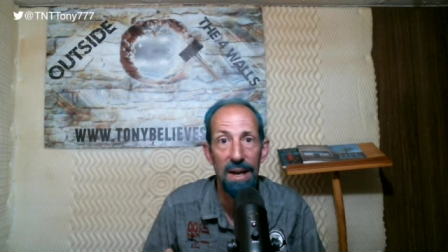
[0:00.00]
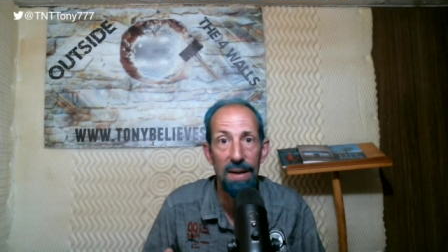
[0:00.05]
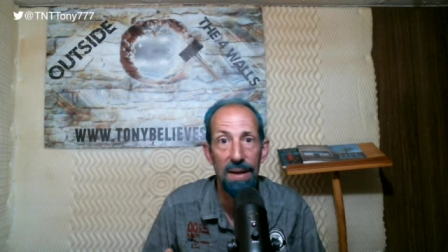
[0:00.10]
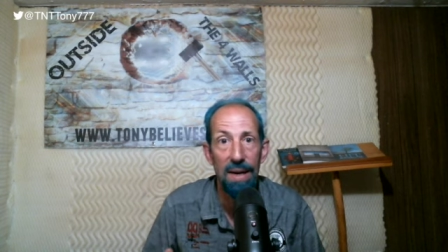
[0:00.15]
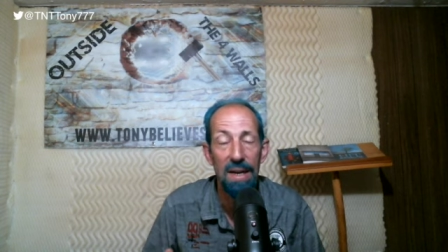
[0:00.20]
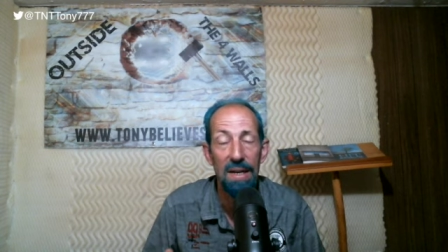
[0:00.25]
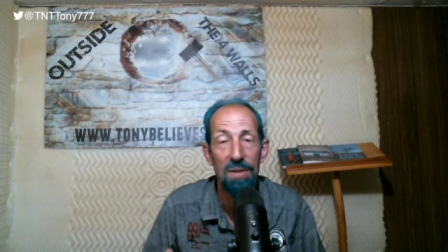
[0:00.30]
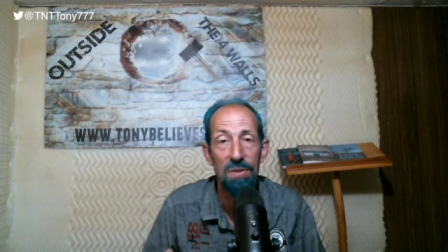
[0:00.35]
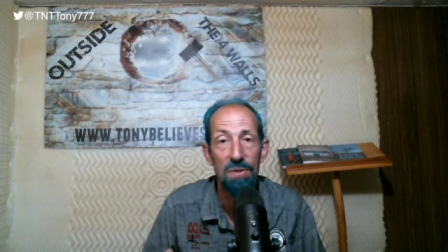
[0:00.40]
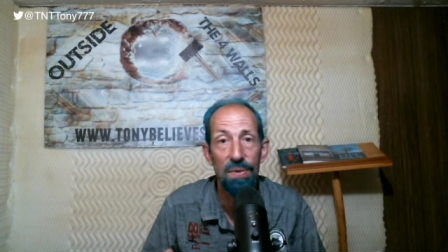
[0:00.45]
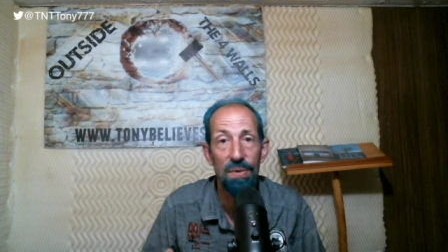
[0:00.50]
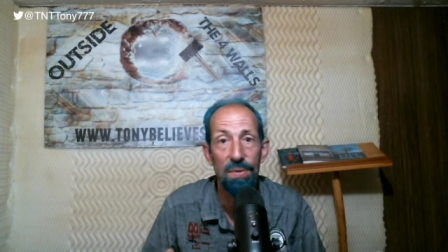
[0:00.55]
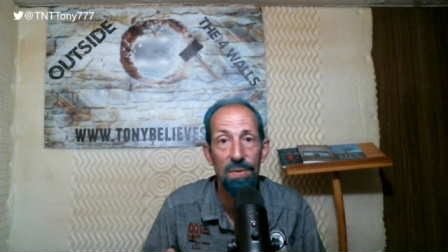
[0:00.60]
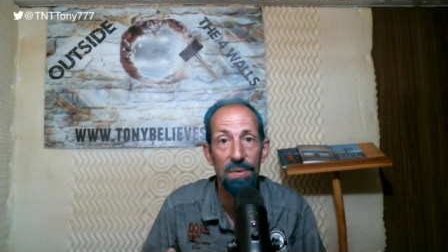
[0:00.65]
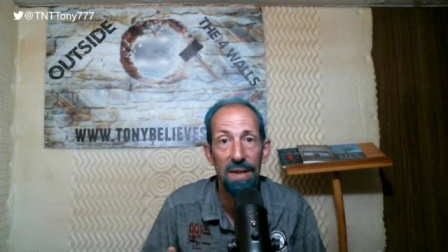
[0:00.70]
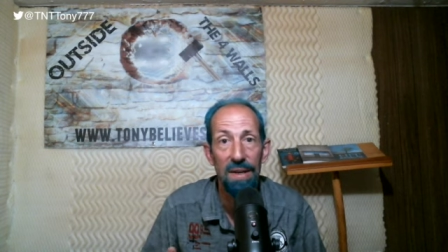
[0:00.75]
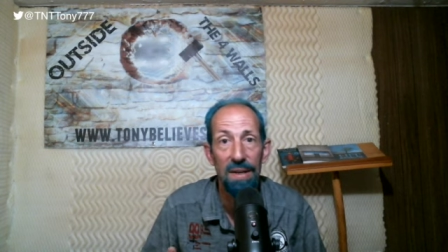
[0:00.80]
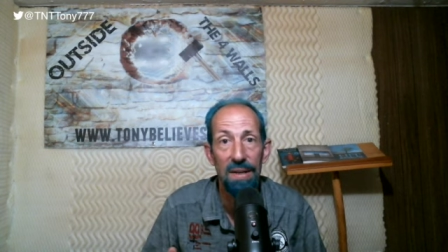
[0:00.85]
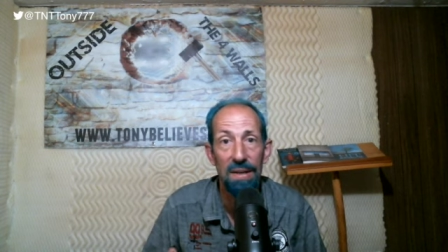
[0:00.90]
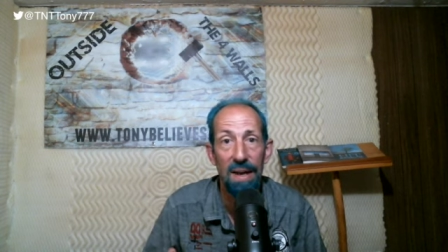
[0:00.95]
angels
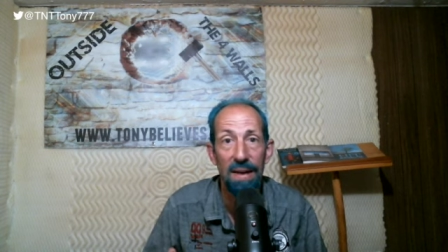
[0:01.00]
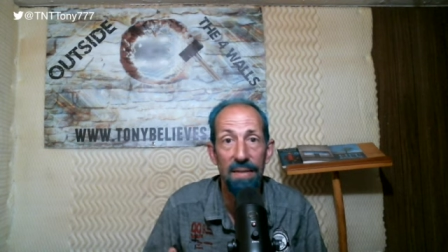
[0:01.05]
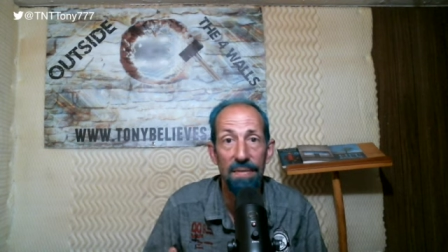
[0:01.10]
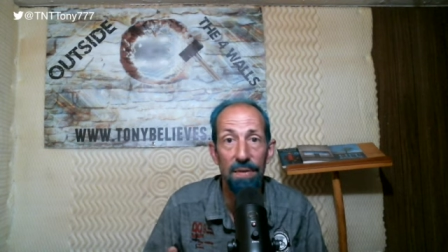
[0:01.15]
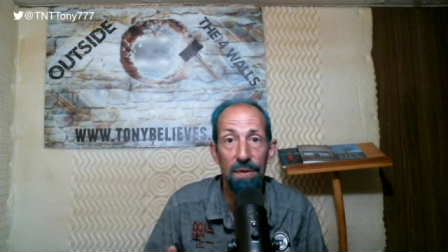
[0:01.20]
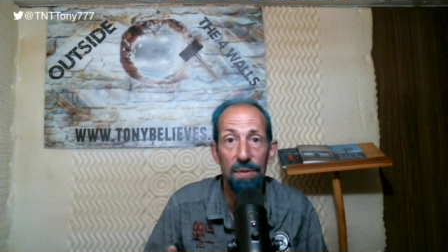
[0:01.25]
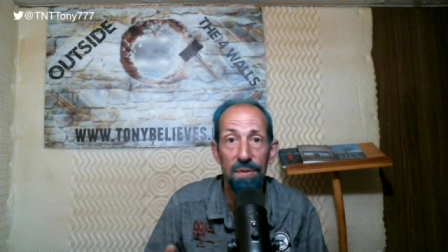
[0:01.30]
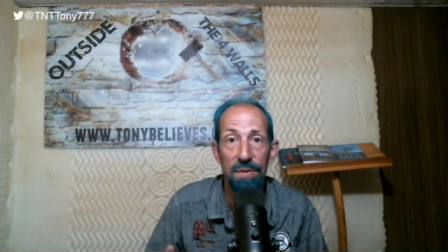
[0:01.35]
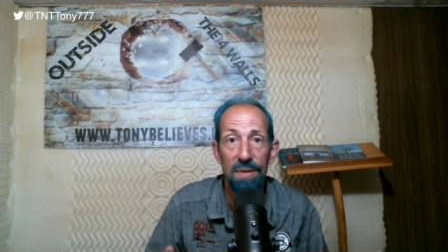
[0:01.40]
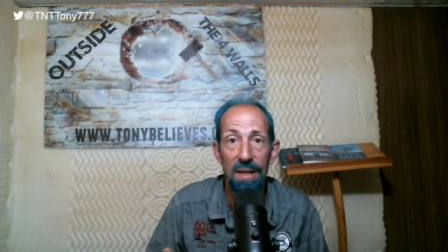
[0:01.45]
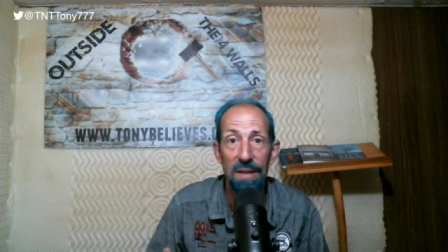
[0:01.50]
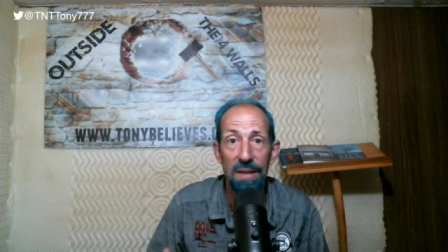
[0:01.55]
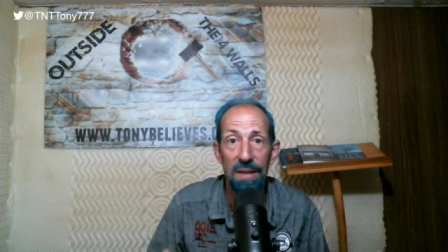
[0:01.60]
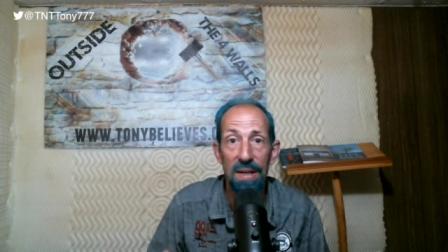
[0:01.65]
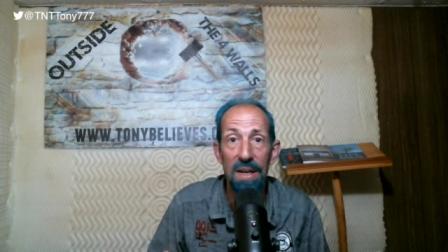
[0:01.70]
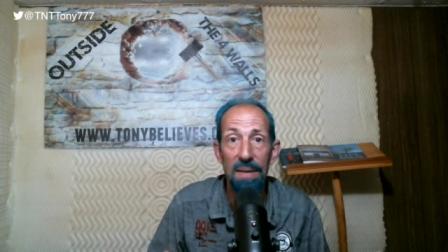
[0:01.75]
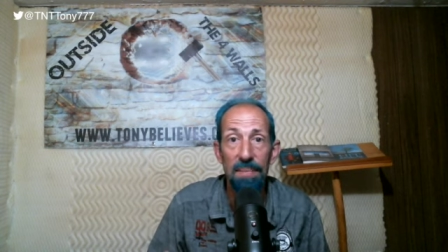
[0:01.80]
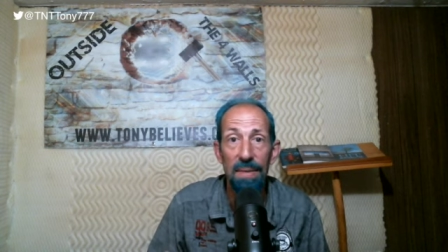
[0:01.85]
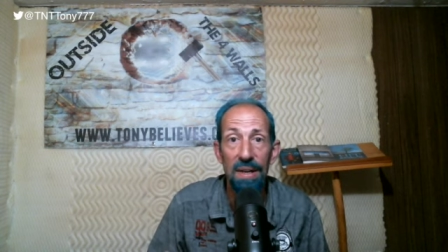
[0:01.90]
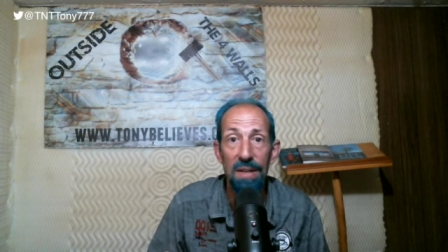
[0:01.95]
and devils and
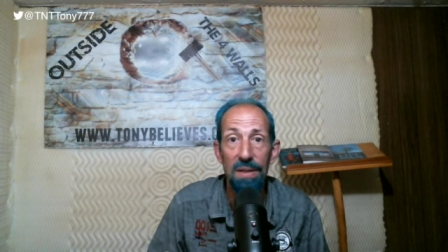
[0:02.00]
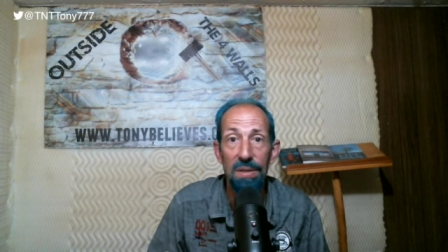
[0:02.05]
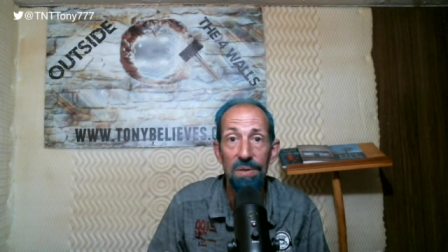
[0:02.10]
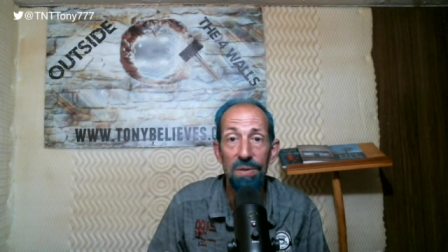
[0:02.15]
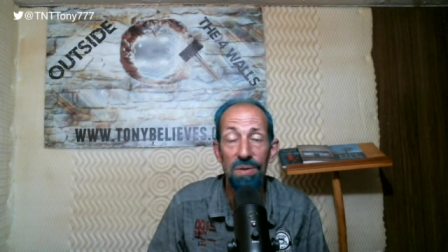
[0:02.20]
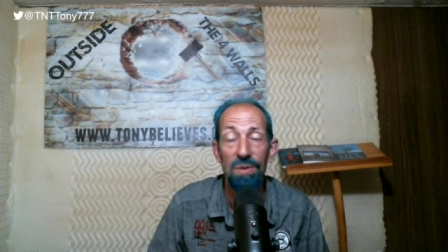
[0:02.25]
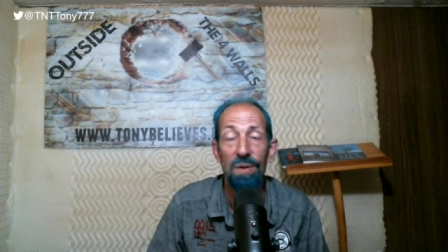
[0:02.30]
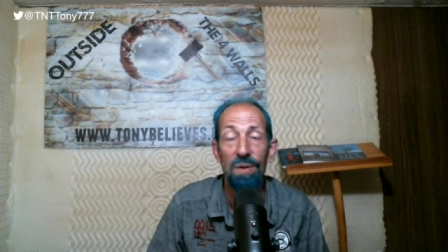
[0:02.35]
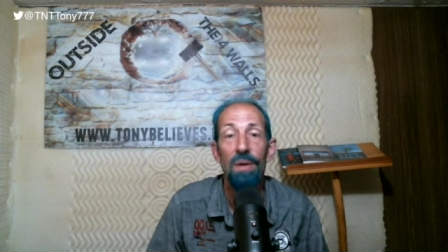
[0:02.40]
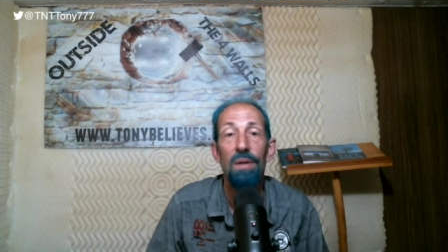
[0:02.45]
demons.